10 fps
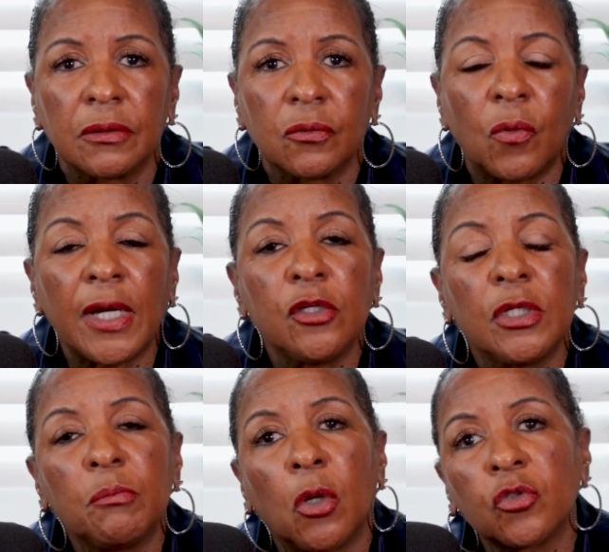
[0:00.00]
Why you
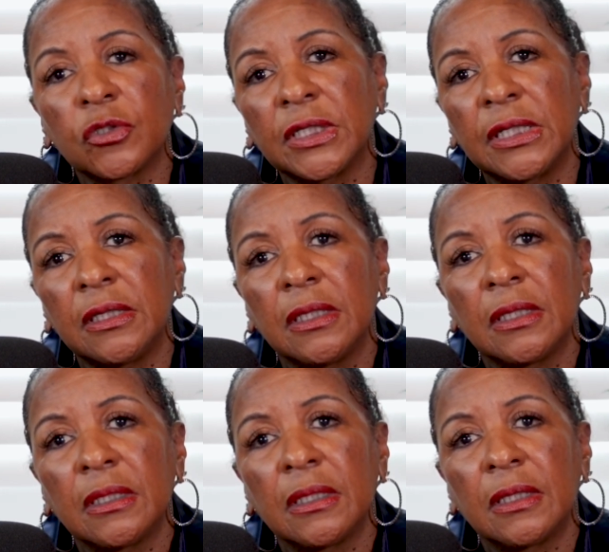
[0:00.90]
emotionally
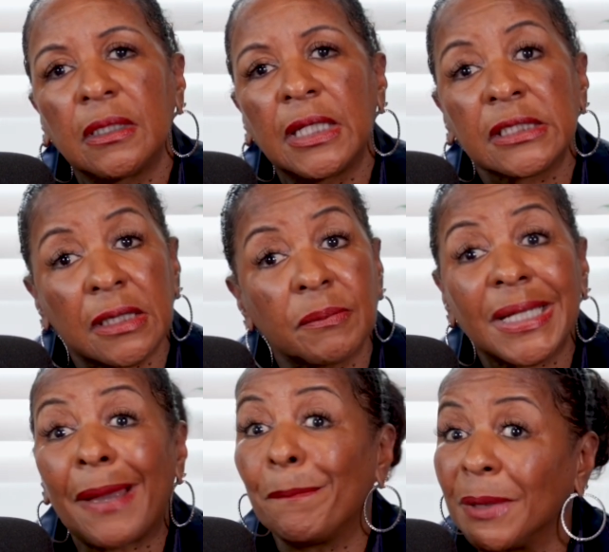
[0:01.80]
and
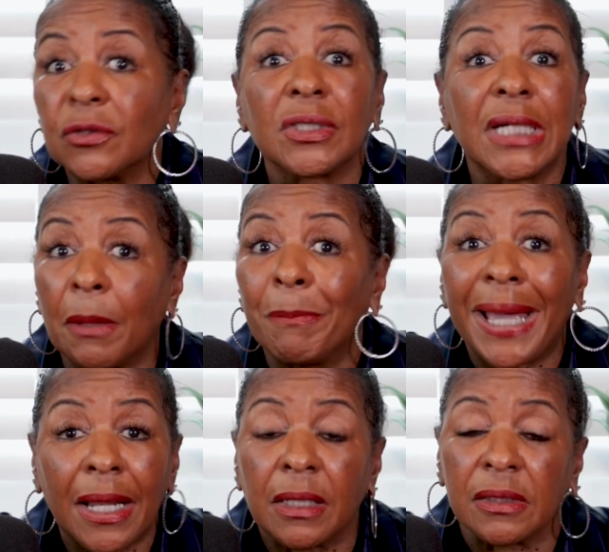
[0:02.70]
sometimes mentally
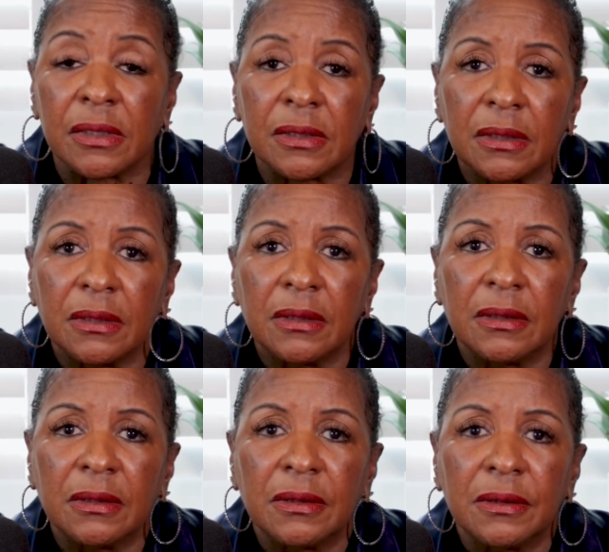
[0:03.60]
unbalanced?
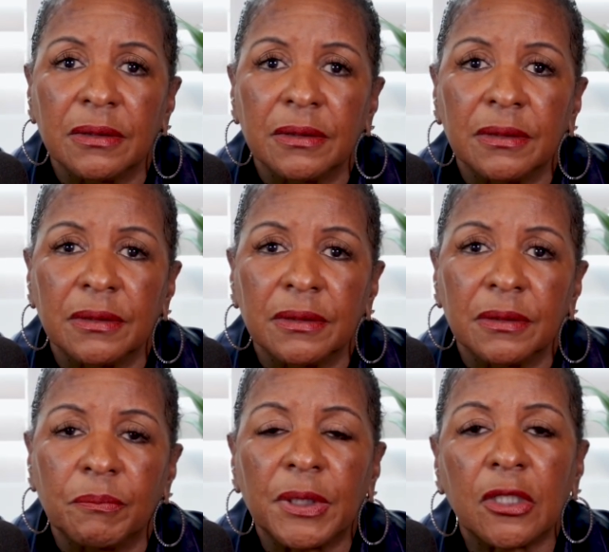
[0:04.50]

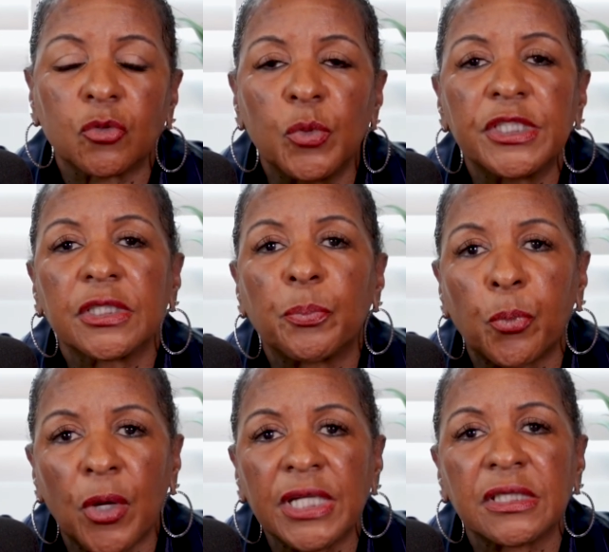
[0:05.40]
Because we
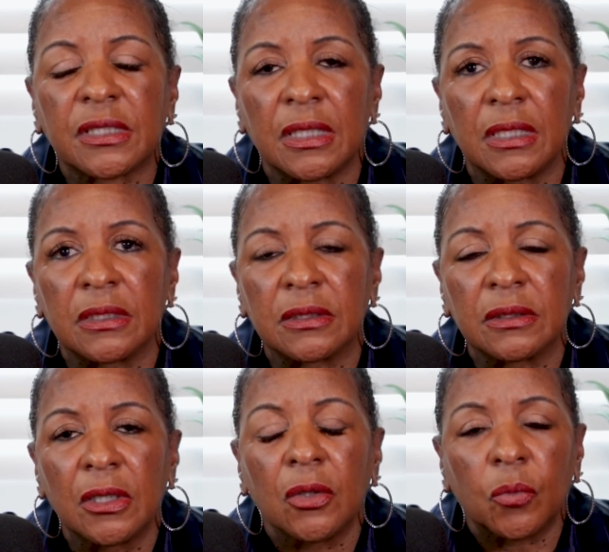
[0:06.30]
suppress things.
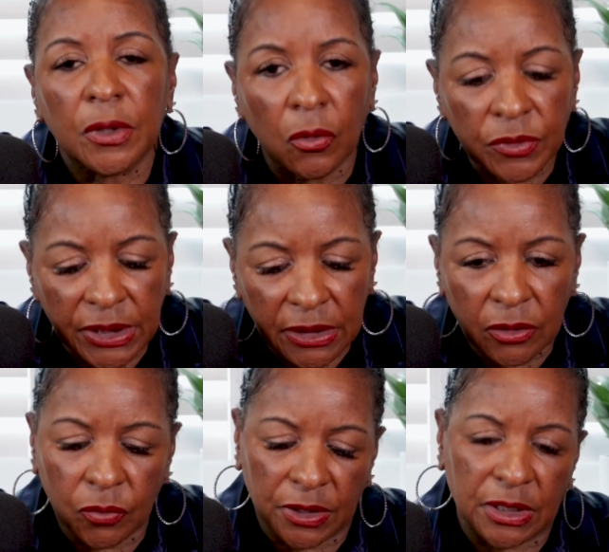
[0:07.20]
We don't
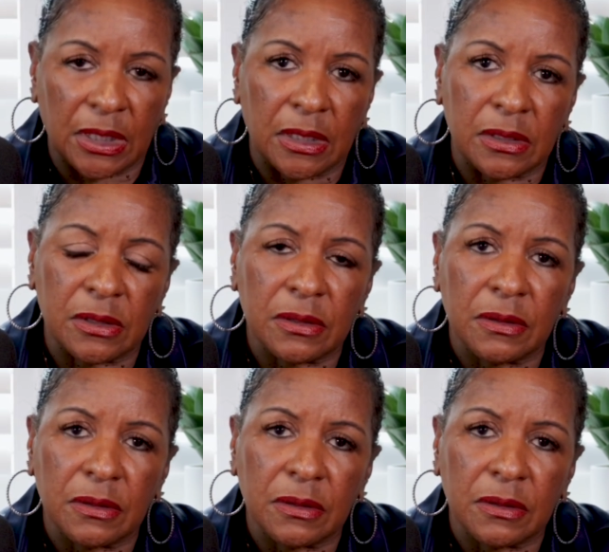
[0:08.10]
deal with things.